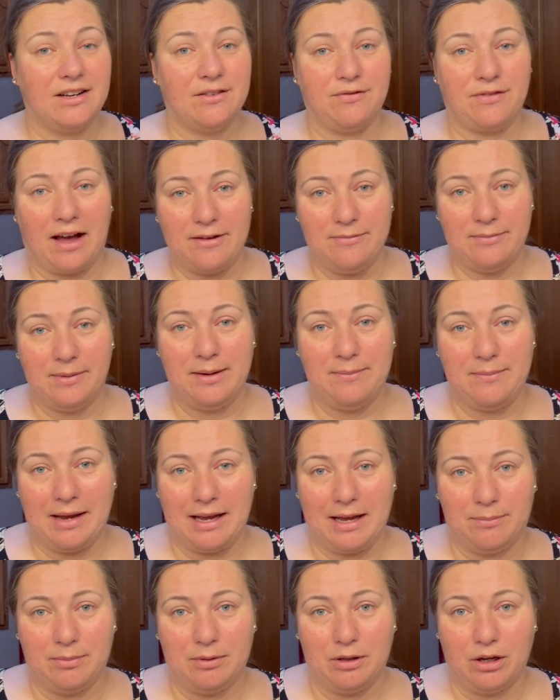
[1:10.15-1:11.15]
5-minute
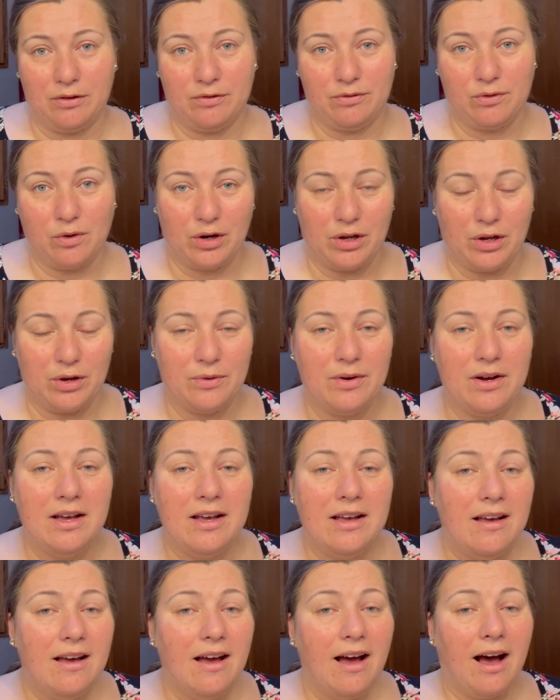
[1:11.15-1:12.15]
makeup look for you.
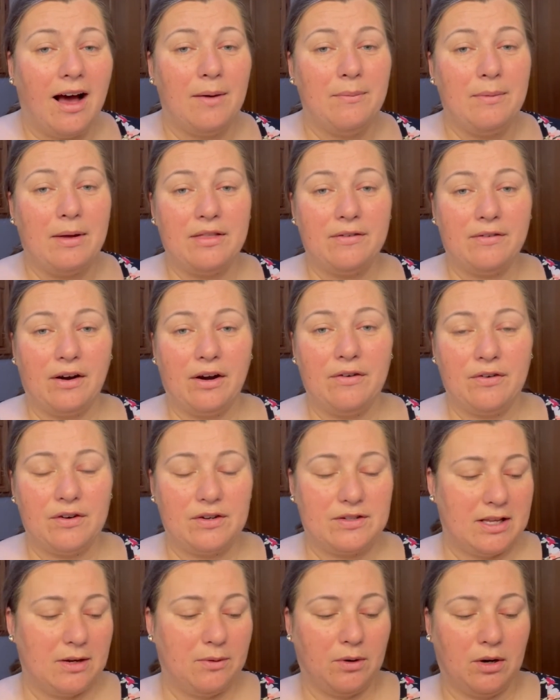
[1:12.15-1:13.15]
And the very
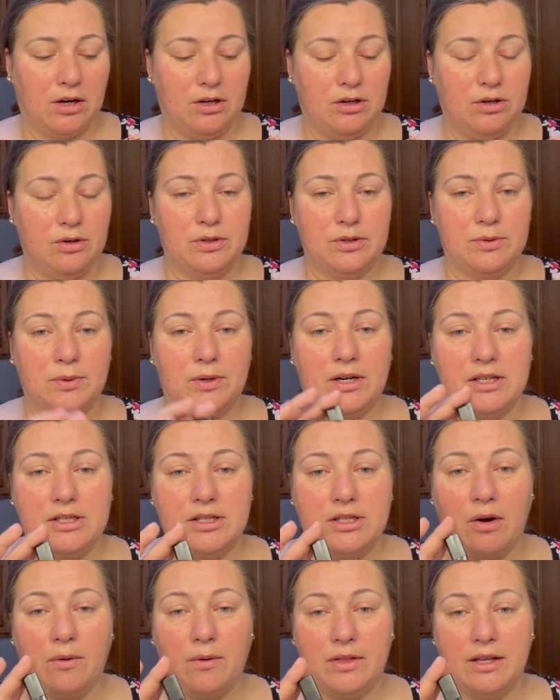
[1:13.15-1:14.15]
first thing we're going to do is we're going to
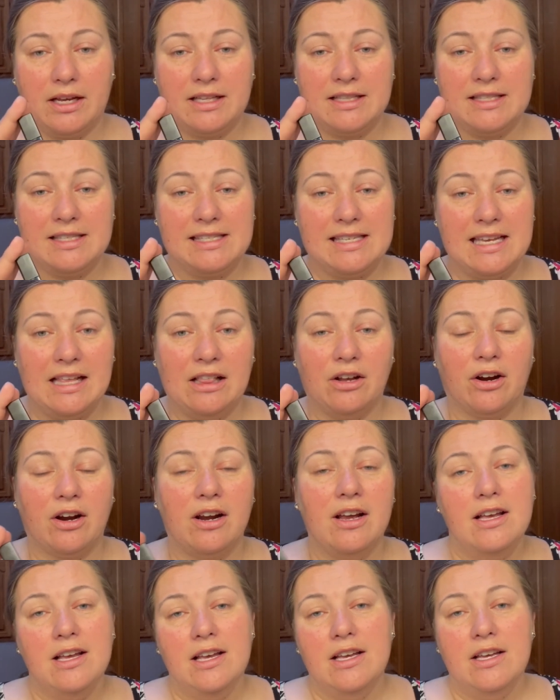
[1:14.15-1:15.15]
start with a concealer.
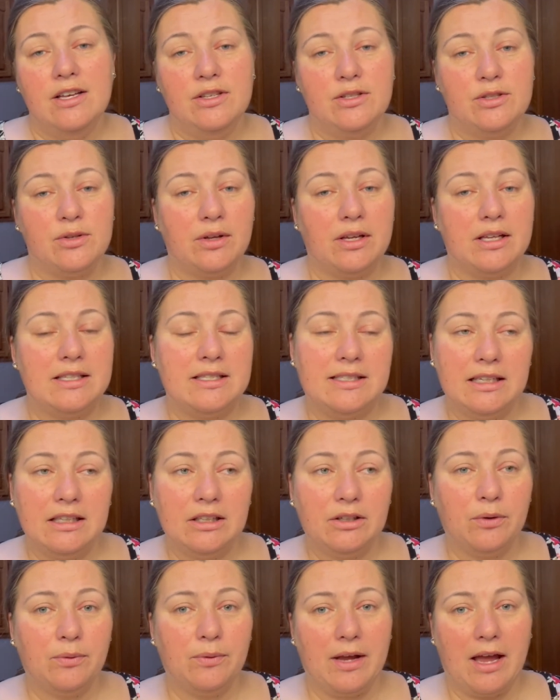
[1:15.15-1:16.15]
So the
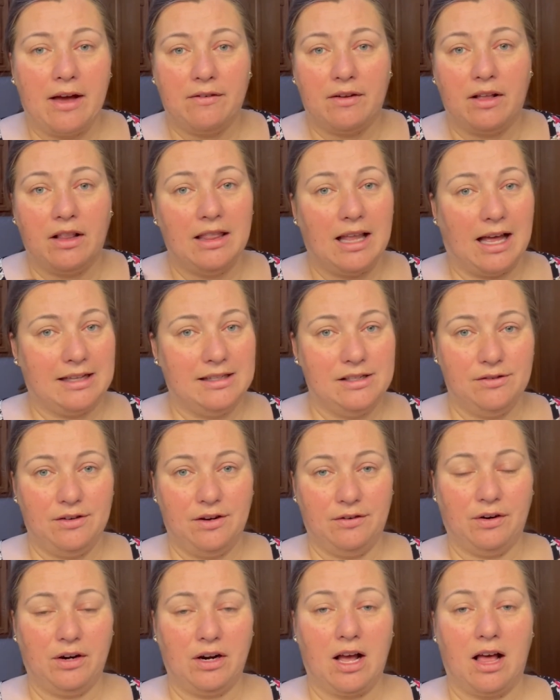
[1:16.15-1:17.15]
concealer, we have lots of
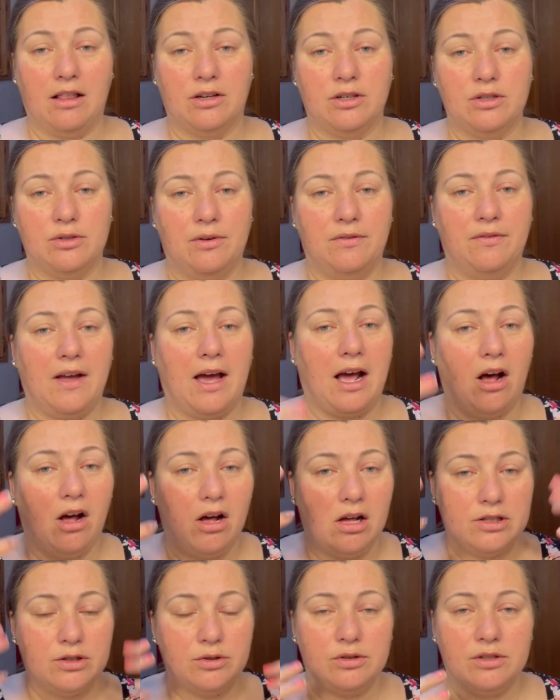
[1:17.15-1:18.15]
different colors. We've got all
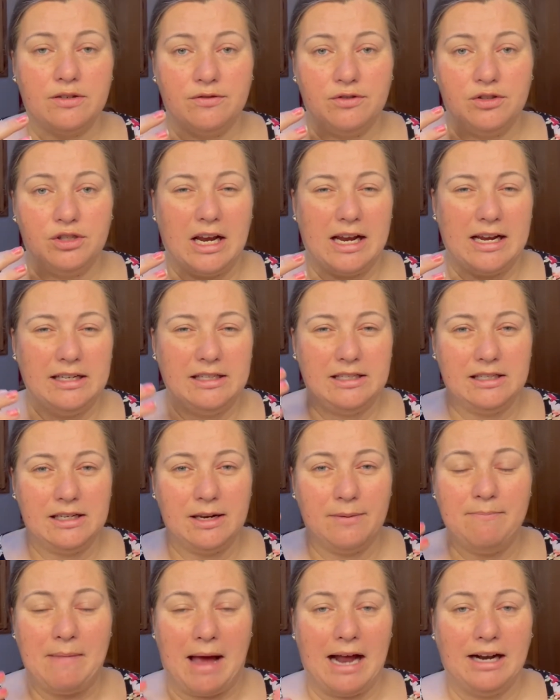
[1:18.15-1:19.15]
sorts of shades to
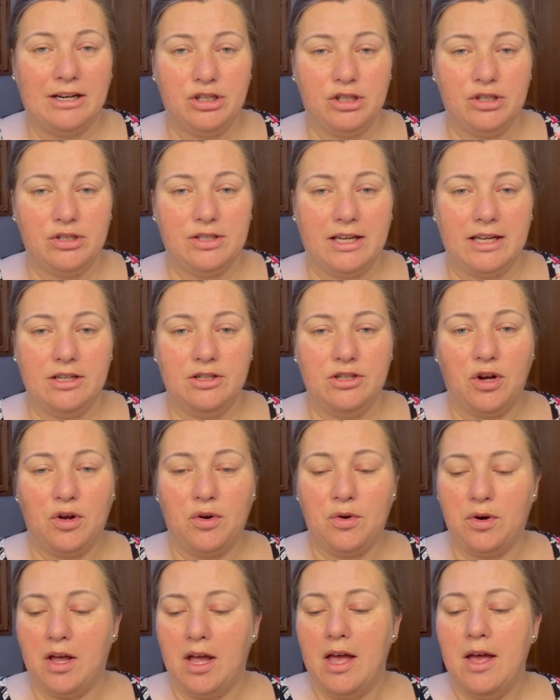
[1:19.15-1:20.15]
match your skin
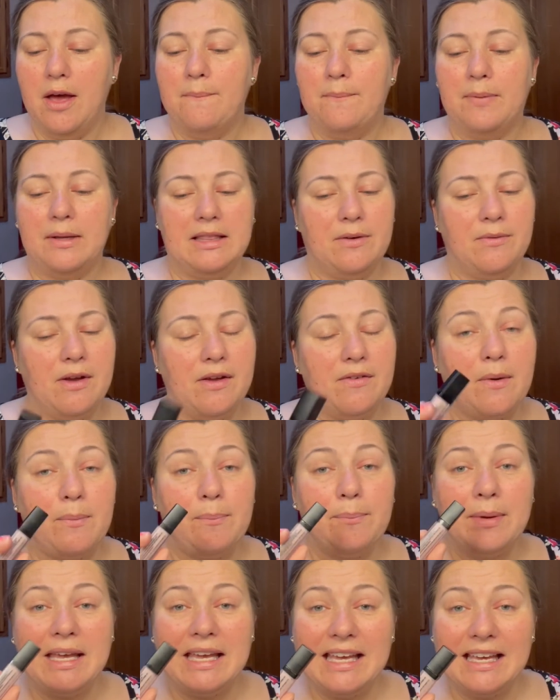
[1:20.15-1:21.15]
tone, but then we have a
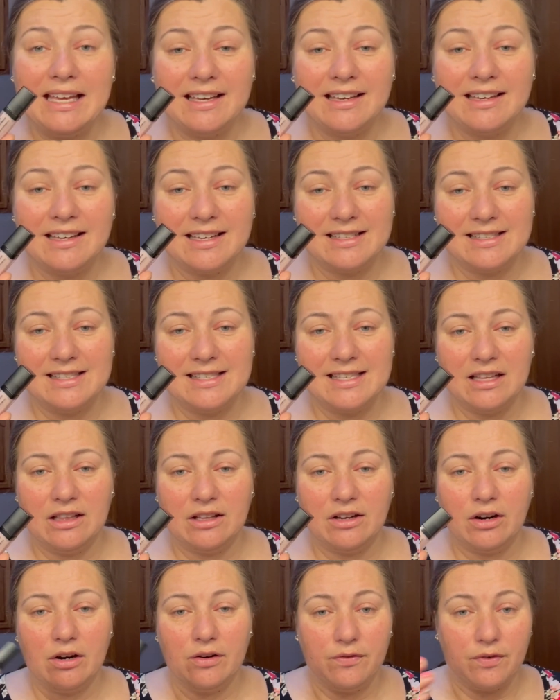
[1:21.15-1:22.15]
pink
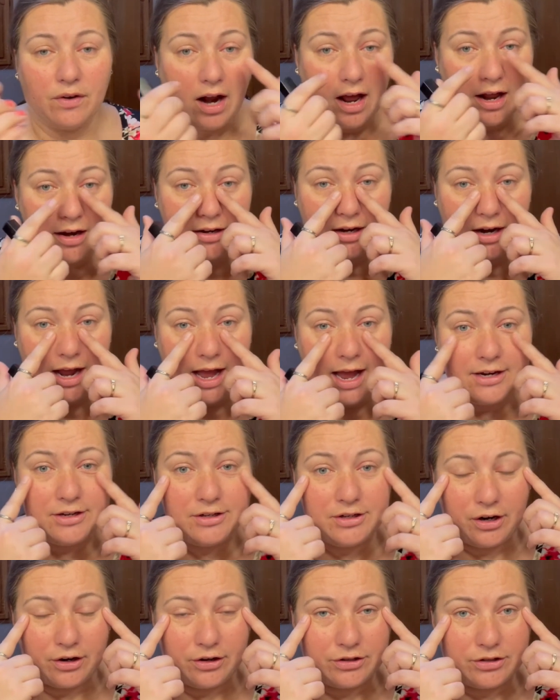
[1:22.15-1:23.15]
concealer for under eye
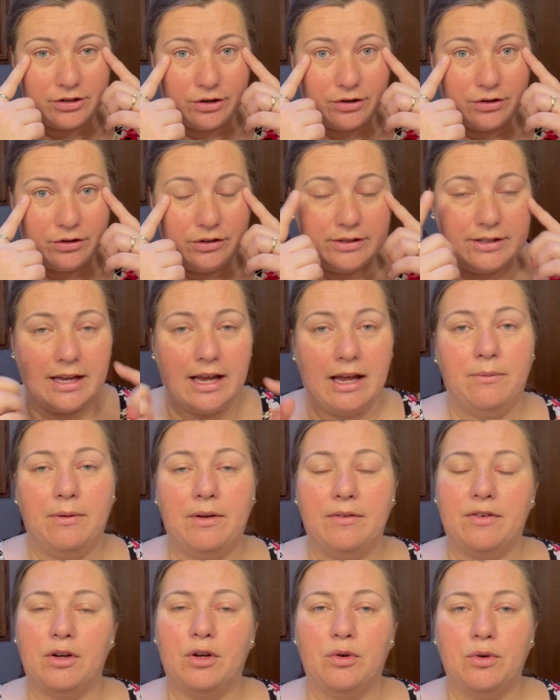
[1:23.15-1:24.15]
dark circles, and we
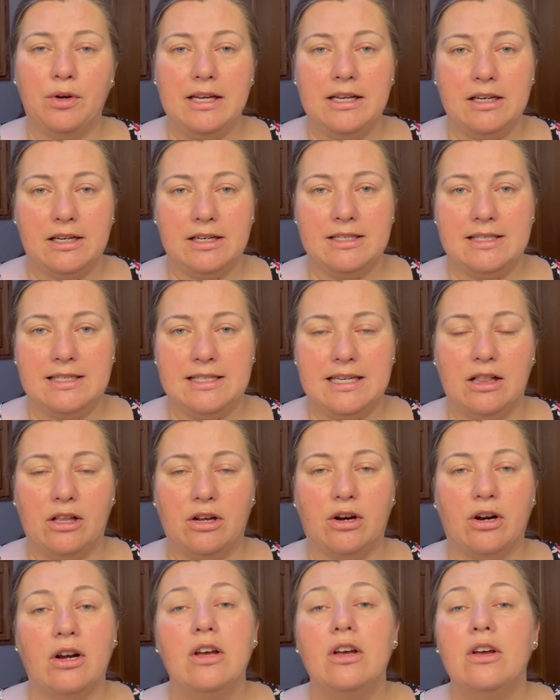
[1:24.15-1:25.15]
have a green
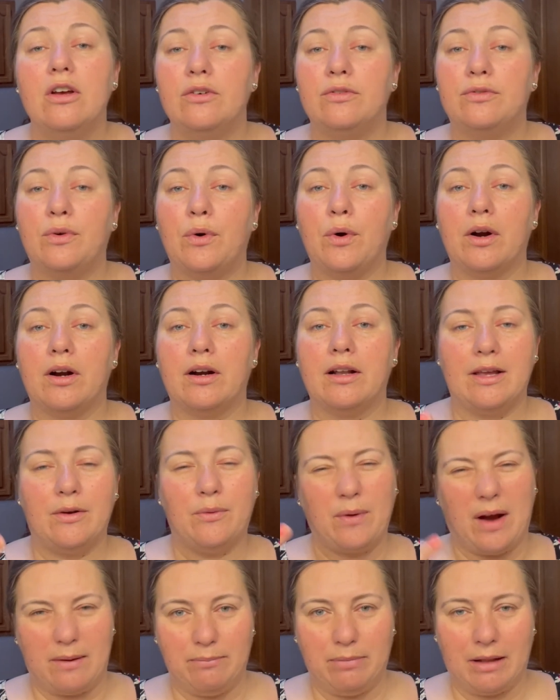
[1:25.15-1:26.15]
concealer for like
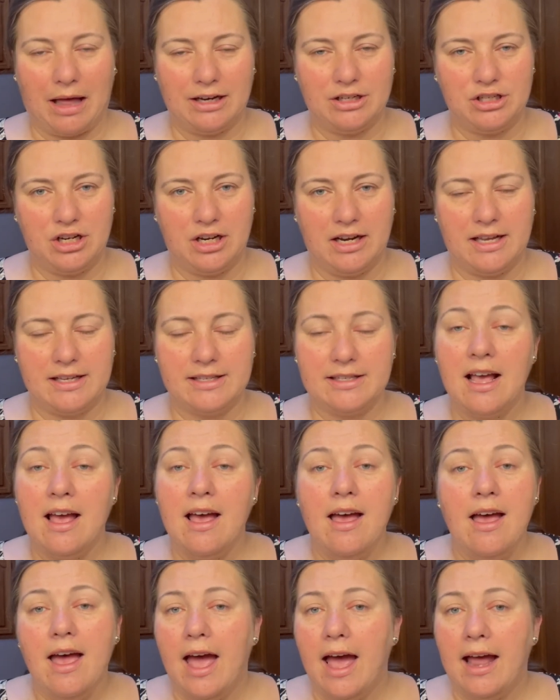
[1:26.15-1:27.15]
red blotchiness.
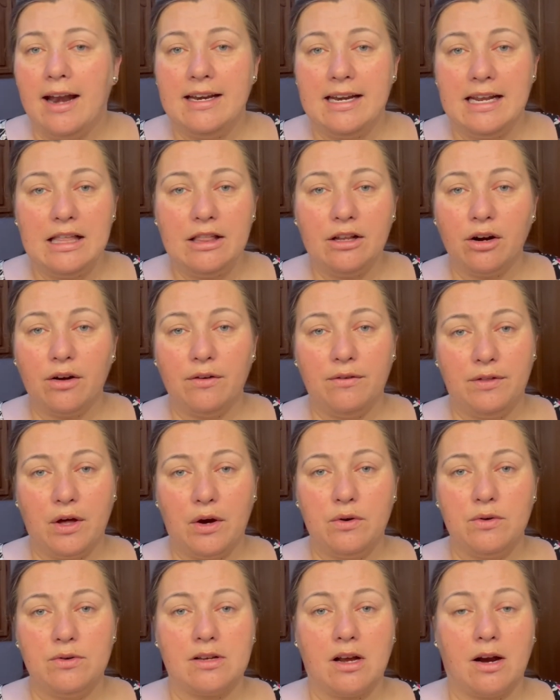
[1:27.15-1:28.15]
And neither of
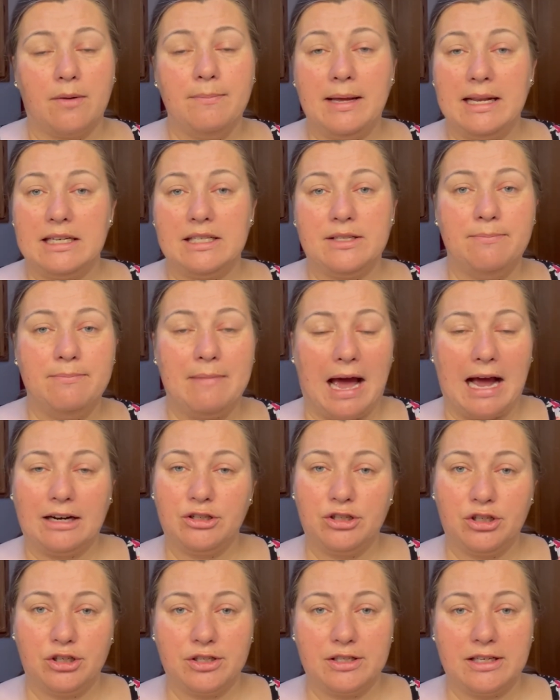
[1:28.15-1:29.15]
those are meant to
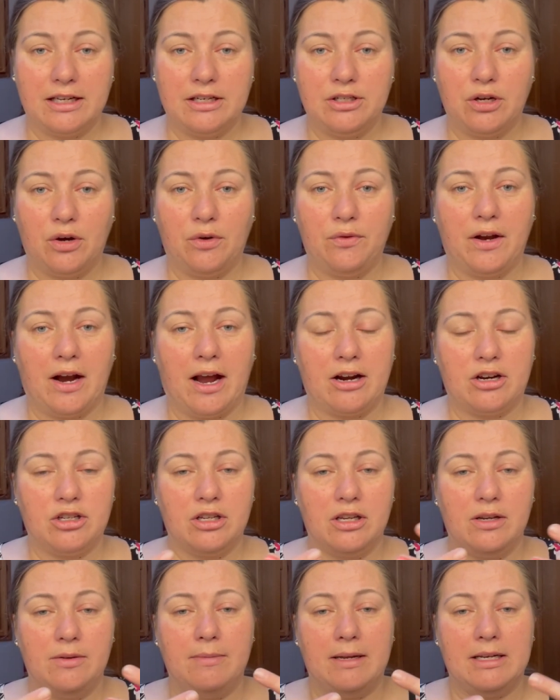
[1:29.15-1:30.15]
match your skin tone. They're
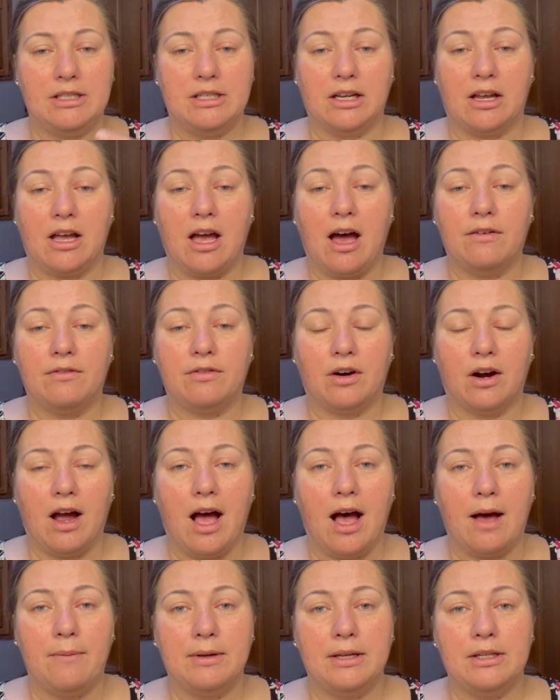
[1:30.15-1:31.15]
actually meant to cover
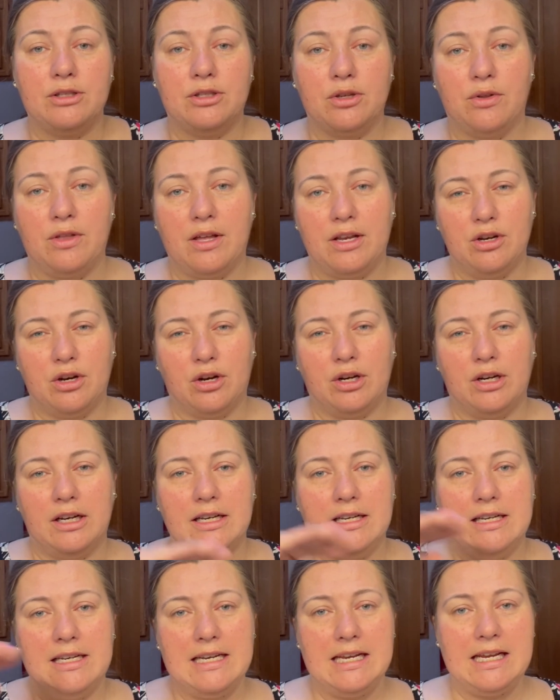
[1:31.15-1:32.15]
up, and so then you're going
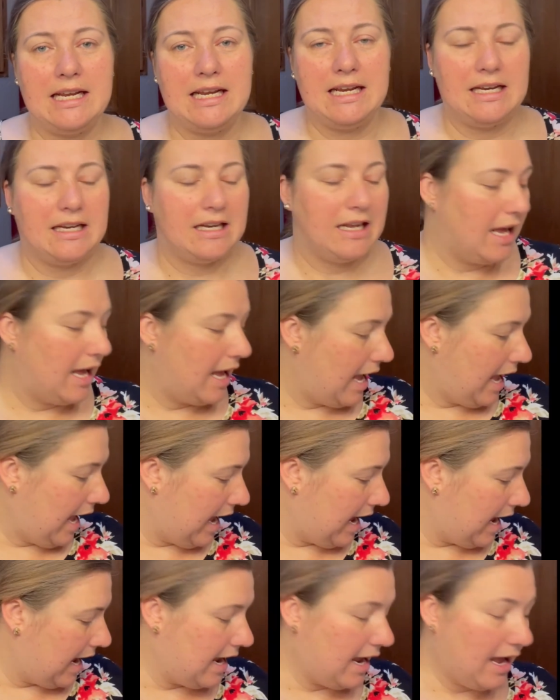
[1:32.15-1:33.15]
to need
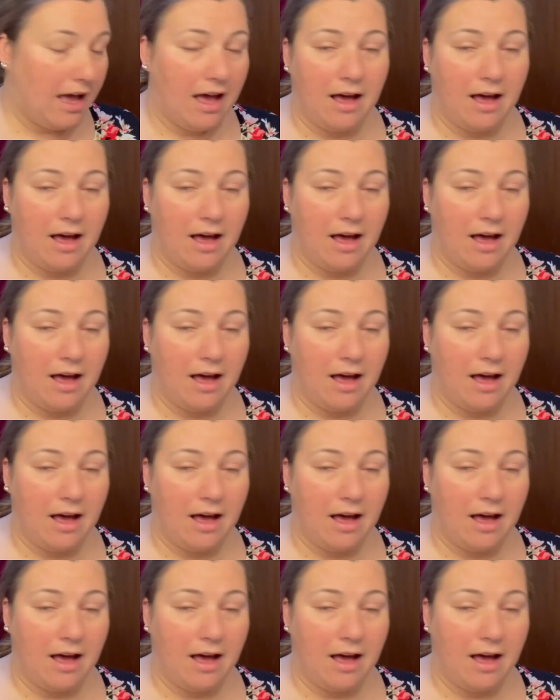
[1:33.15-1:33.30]
a